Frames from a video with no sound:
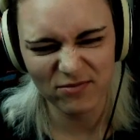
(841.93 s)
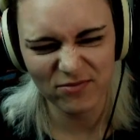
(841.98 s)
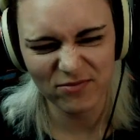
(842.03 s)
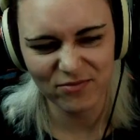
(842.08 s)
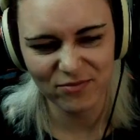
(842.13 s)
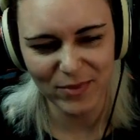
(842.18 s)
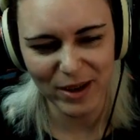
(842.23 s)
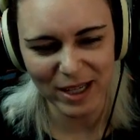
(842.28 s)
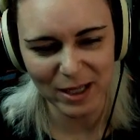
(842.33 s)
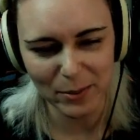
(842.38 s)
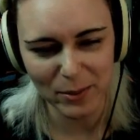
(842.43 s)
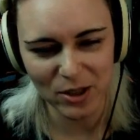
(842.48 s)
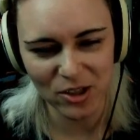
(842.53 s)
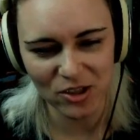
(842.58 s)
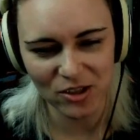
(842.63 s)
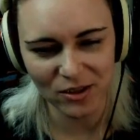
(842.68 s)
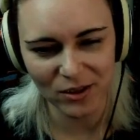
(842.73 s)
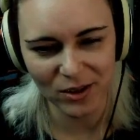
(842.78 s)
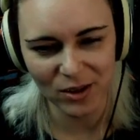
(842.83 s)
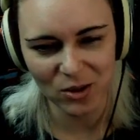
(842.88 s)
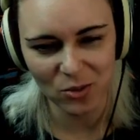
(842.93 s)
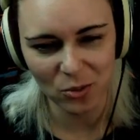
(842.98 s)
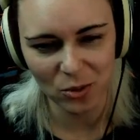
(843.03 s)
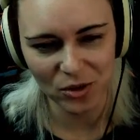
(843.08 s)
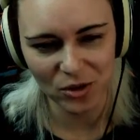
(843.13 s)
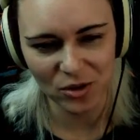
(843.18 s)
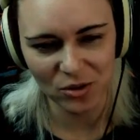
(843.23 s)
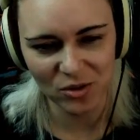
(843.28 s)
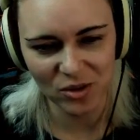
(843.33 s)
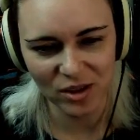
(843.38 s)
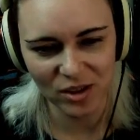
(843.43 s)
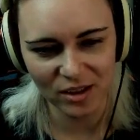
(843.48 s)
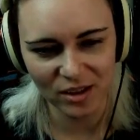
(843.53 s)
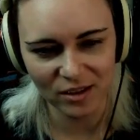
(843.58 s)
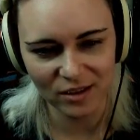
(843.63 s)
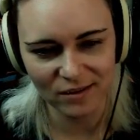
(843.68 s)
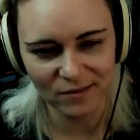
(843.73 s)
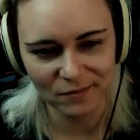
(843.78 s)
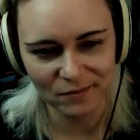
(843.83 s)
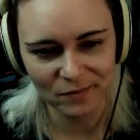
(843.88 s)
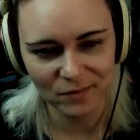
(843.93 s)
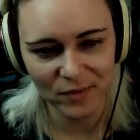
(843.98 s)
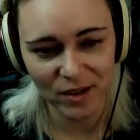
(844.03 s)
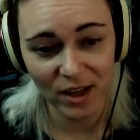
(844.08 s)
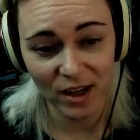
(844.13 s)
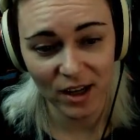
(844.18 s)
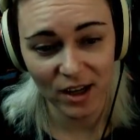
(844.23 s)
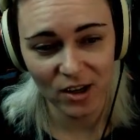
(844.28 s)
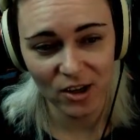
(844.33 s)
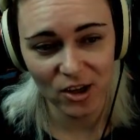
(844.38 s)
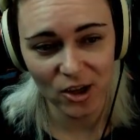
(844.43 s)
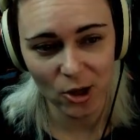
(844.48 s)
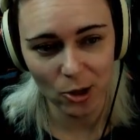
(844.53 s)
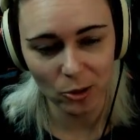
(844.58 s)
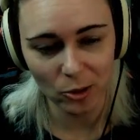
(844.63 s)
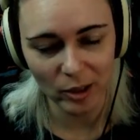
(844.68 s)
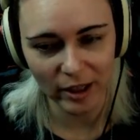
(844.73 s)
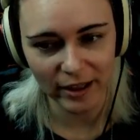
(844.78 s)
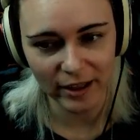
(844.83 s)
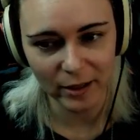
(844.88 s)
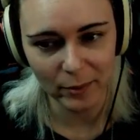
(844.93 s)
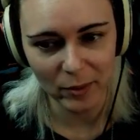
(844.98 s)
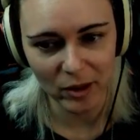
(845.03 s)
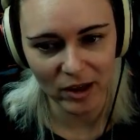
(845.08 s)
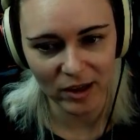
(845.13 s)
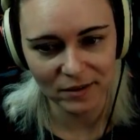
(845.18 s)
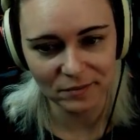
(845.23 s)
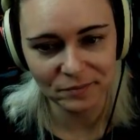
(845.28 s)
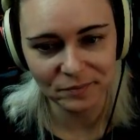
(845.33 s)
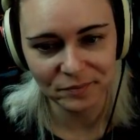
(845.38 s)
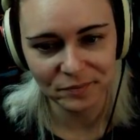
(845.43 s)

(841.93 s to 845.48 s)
makes me just lean towards using no lighting mod.